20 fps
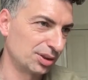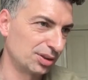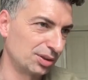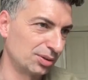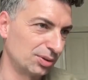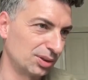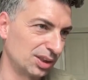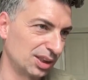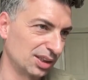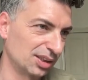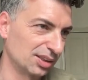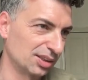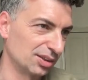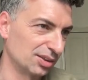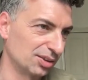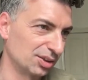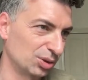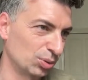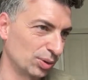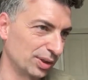two
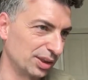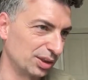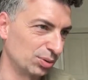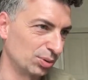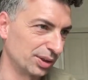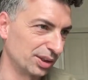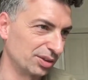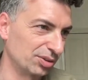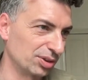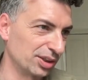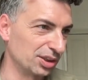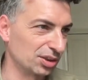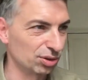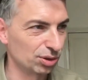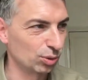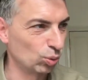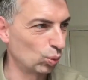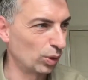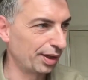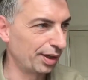colors, twenty twenty-three. So
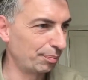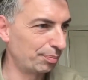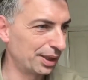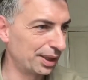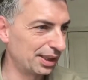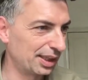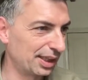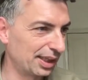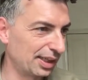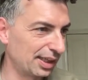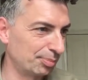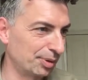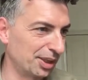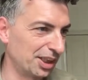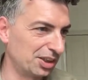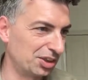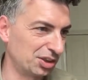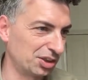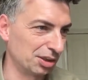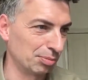a one-bit
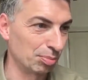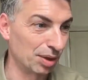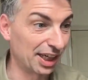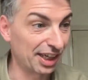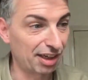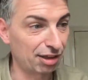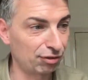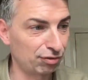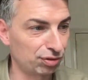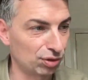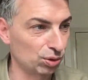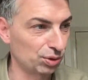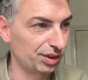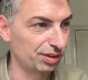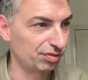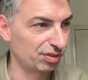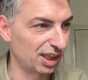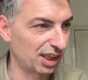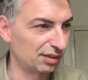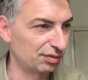animation. Buy now for only
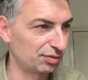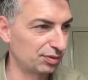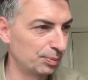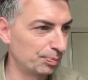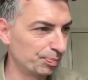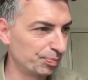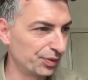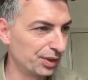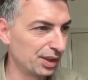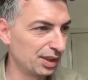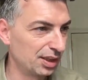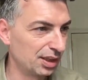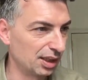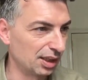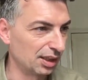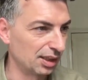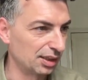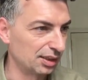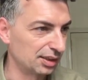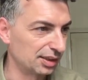five
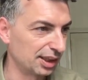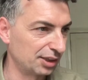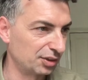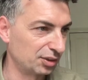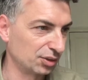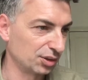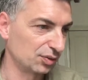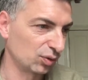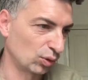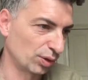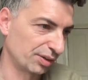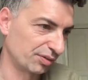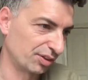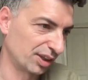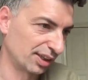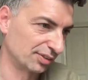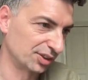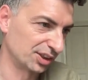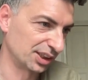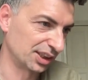uh, Tezos,
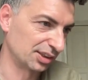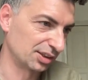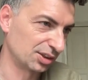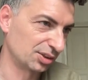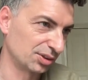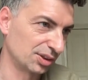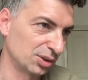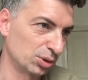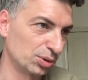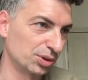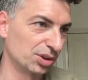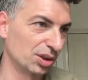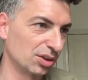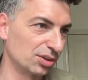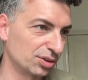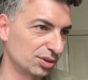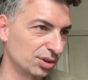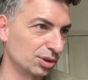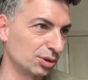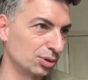forty-five cents. So this was
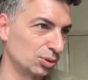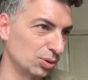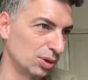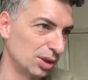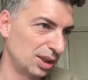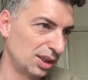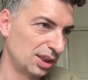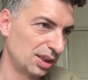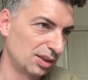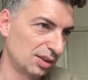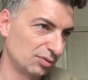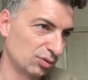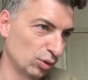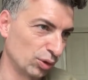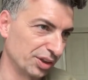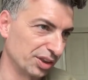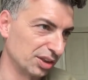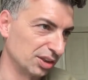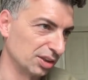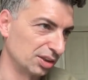also for
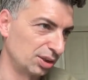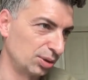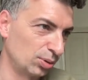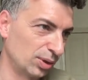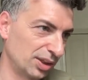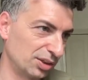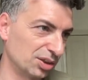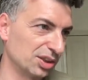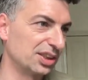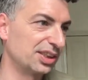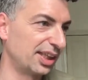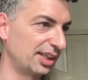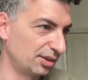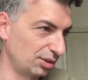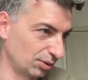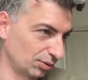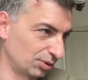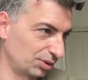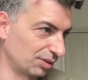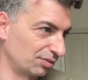the two hundred
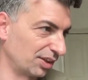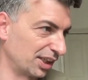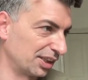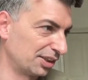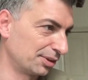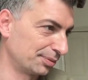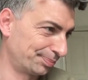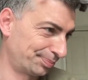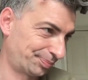Tezos event.